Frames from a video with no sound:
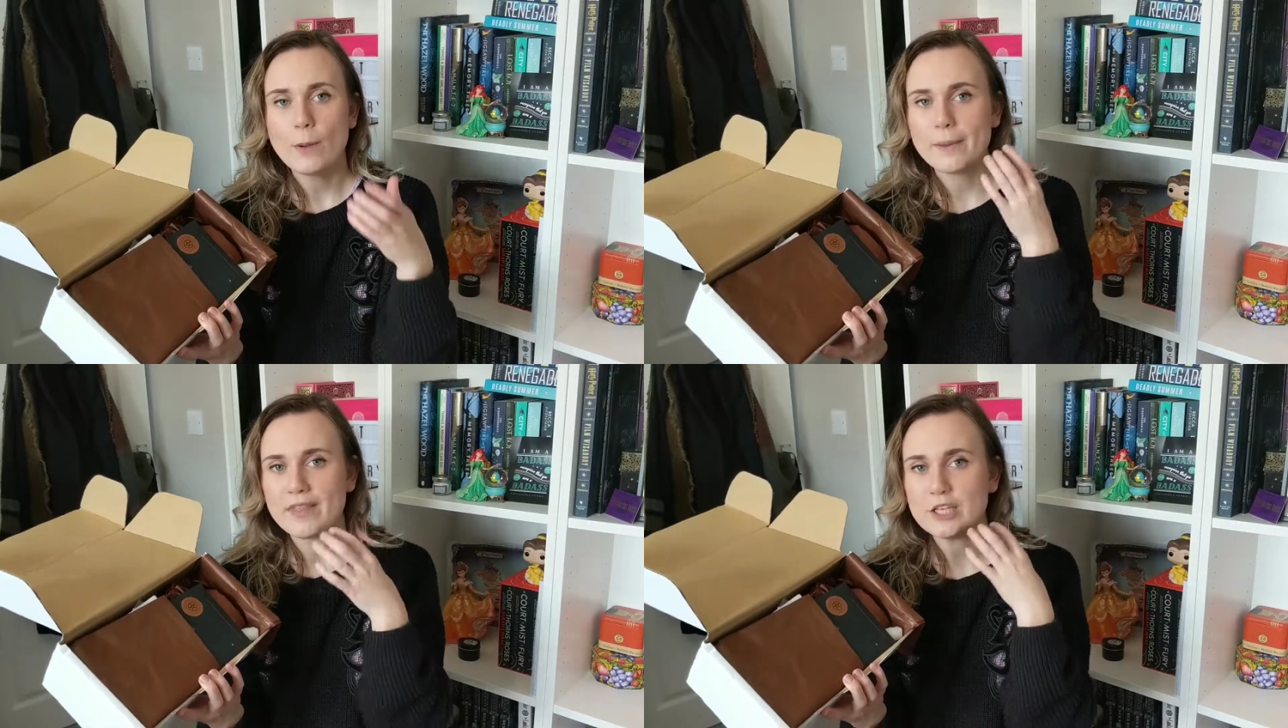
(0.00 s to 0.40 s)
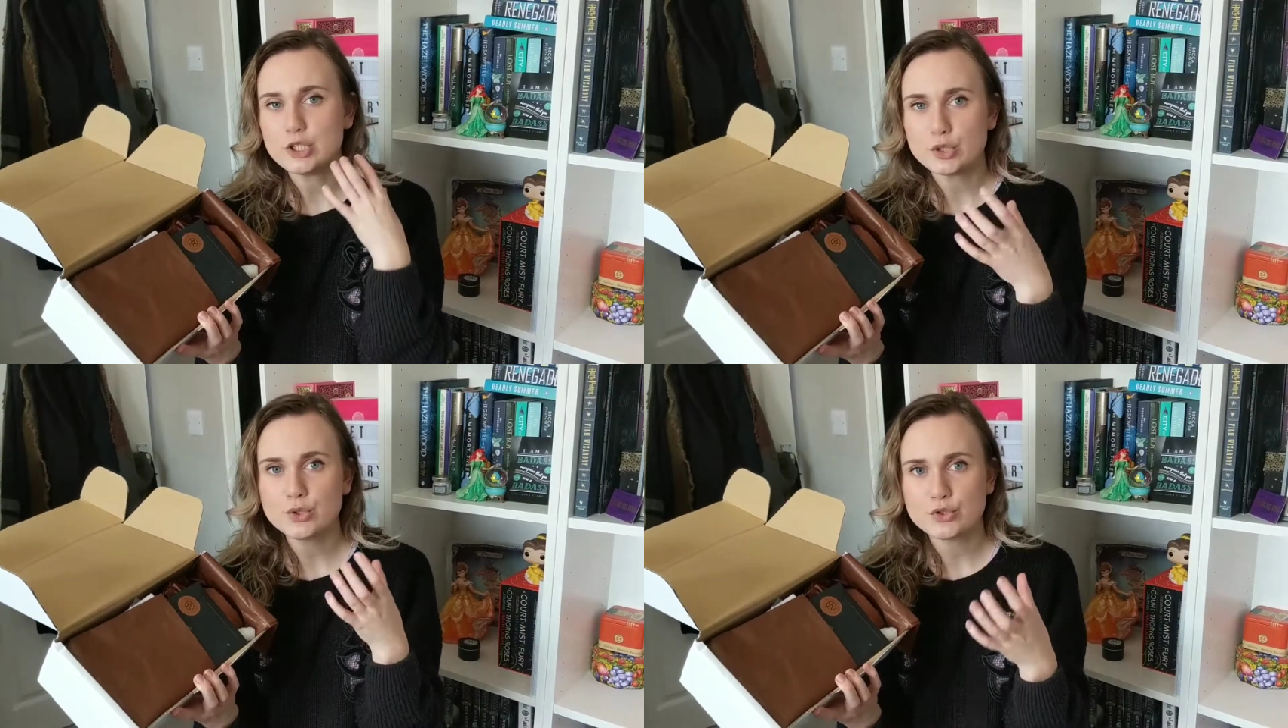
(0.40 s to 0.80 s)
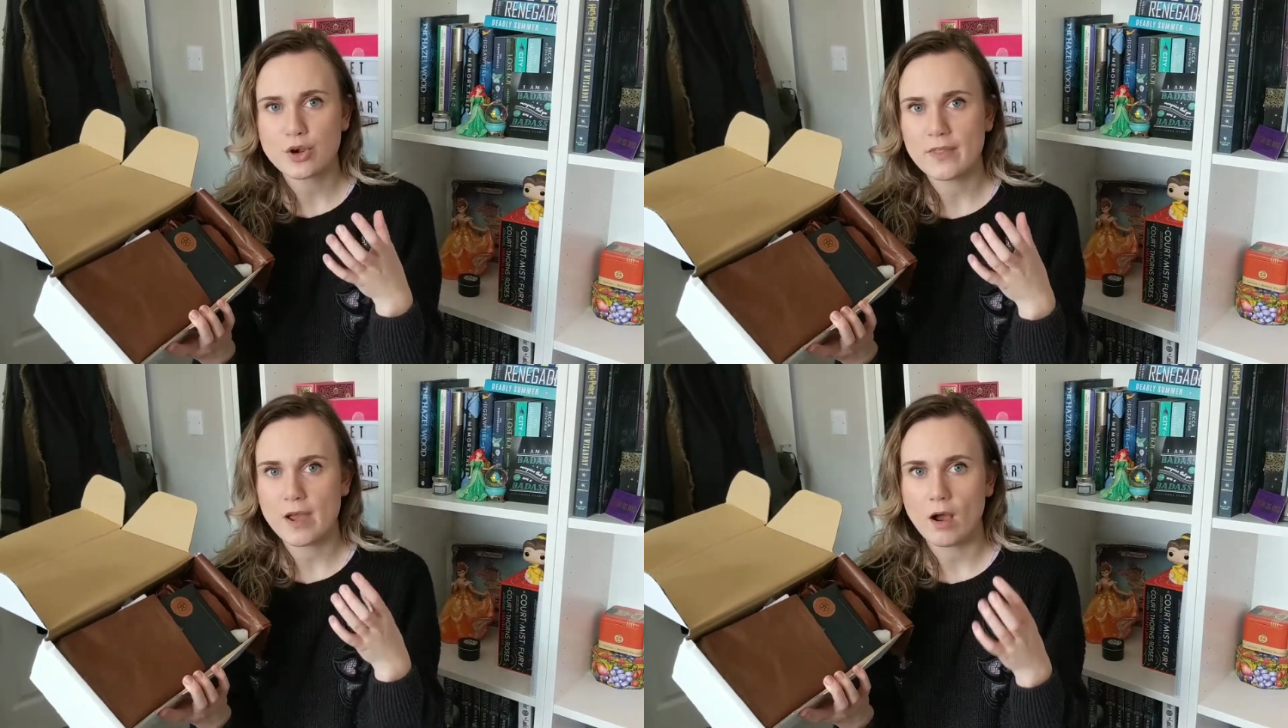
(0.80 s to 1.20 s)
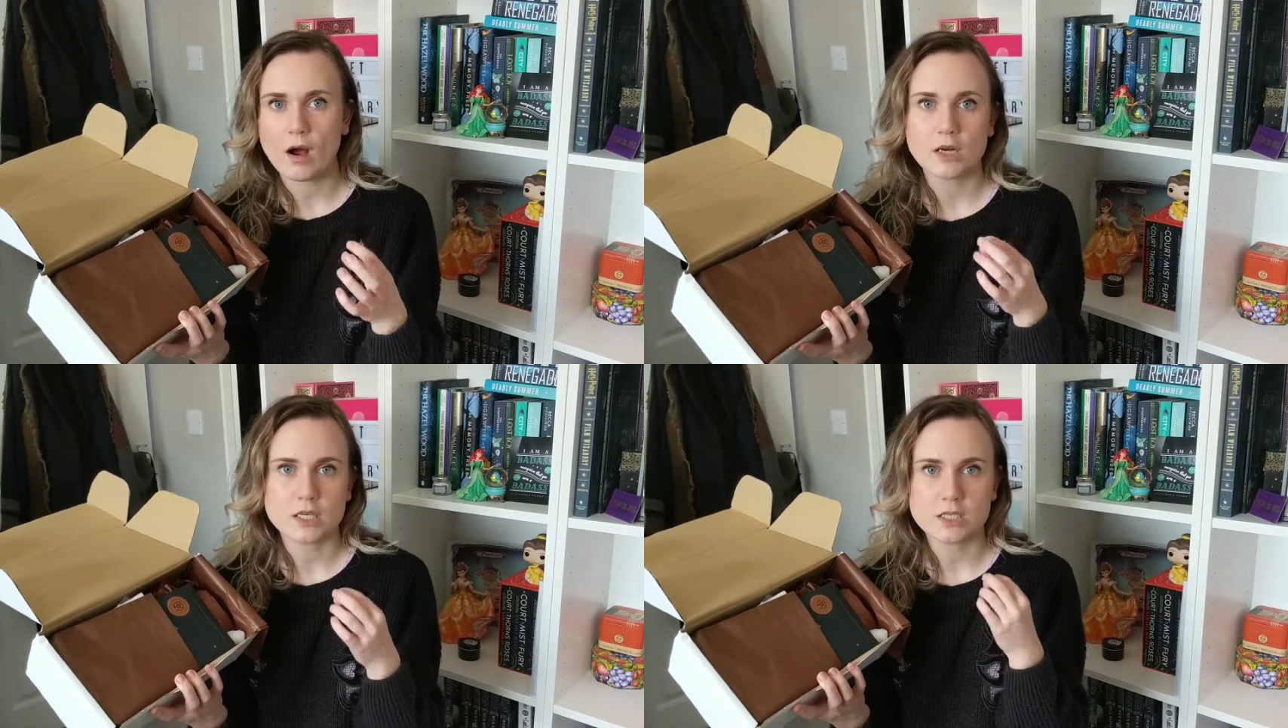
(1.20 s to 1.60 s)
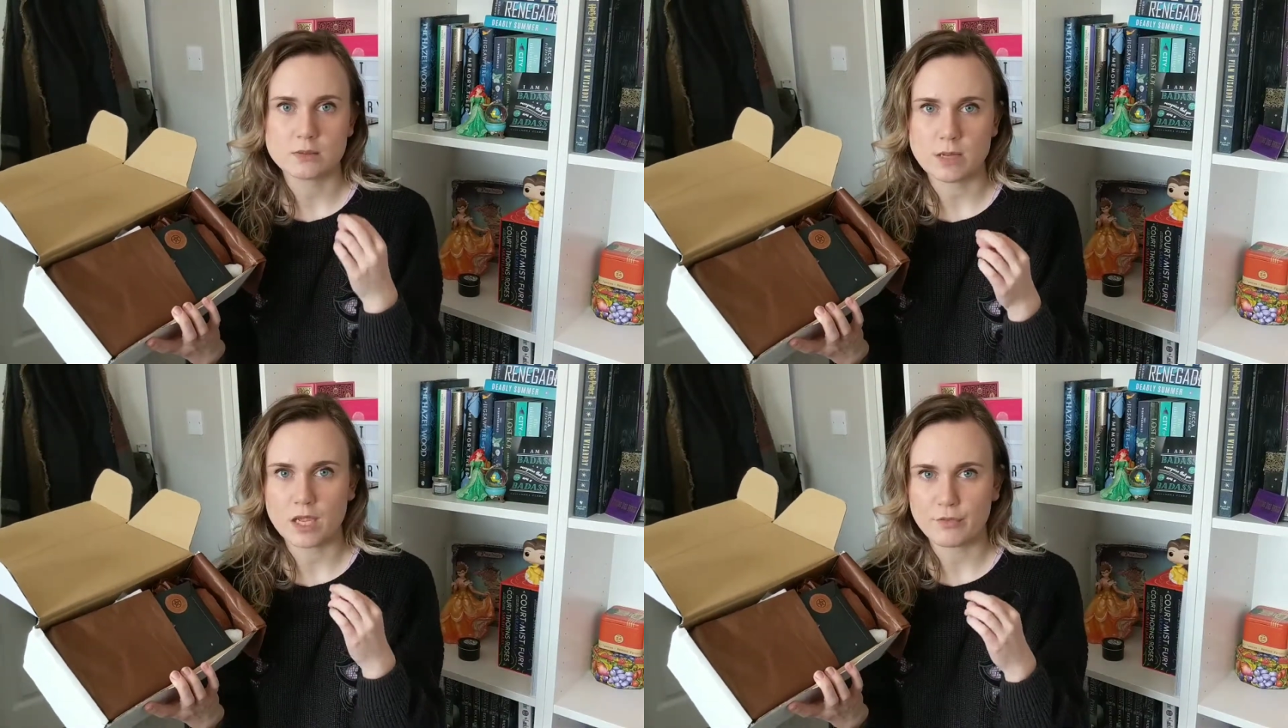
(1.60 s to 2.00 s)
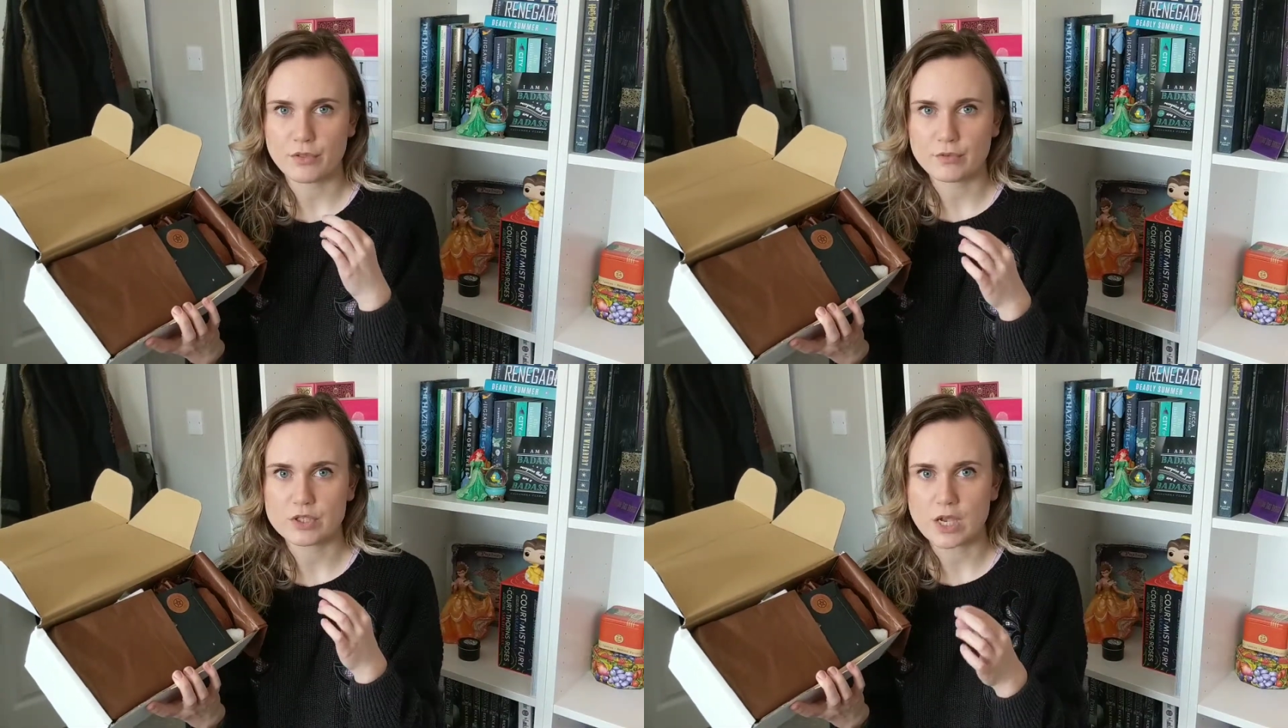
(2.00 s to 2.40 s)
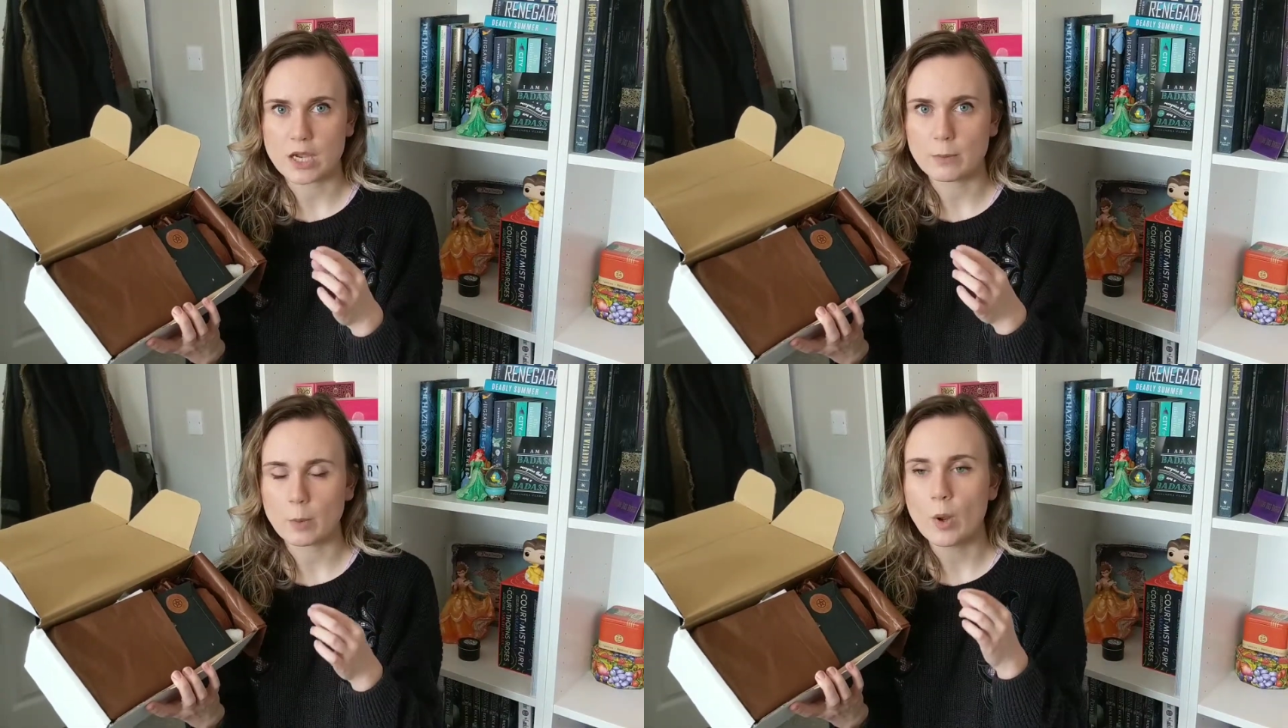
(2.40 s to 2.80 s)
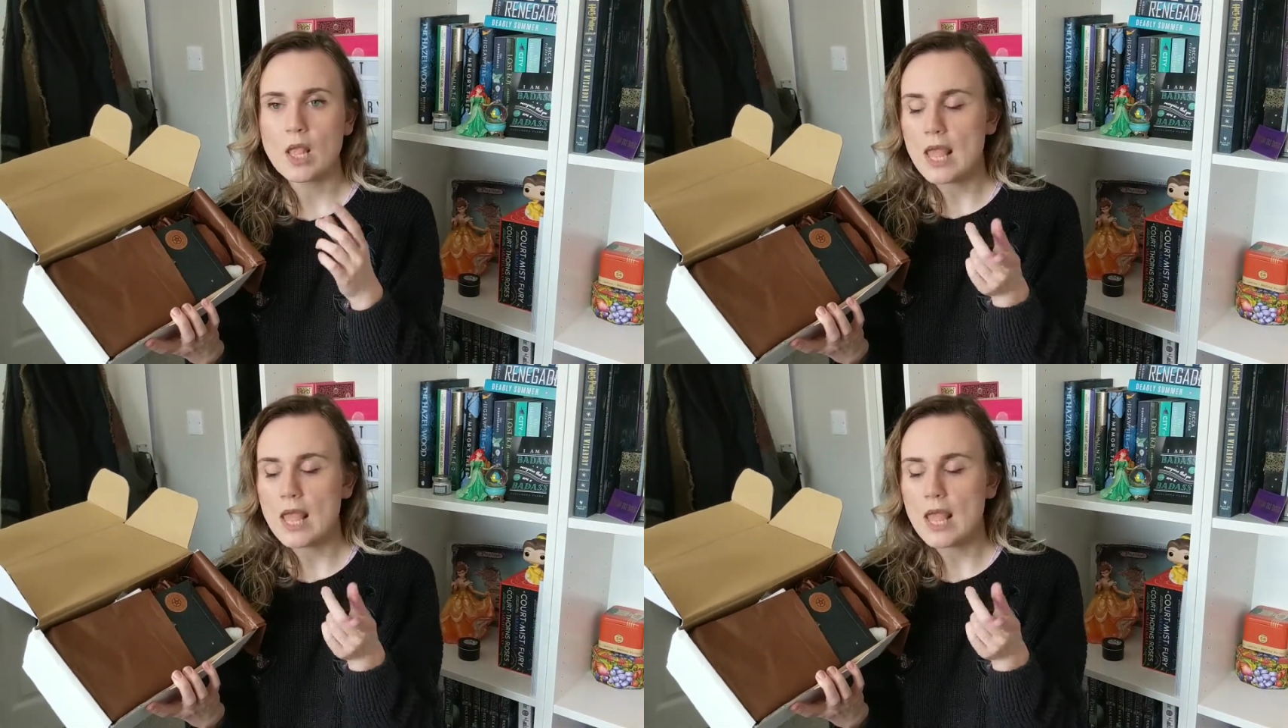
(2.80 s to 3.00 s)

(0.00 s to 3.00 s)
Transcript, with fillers: but they do try their hardest to make everything recyclable.